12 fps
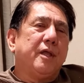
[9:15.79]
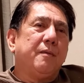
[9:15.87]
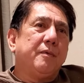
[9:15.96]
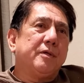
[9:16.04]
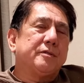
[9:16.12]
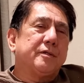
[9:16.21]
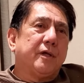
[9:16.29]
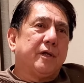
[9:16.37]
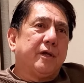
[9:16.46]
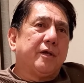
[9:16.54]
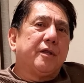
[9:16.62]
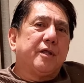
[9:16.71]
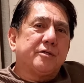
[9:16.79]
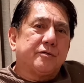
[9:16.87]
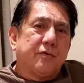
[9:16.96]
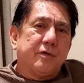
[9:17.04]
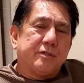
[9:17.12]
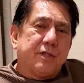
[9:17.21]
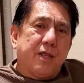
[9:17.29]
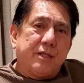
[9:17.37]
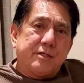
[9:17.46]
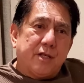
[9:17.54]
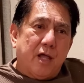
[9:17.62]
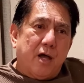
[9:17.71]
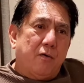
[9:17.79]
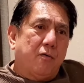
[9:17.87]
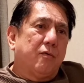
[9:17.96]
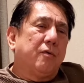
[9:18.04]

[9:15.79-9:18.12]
name is uh, Ernesto Stanislao.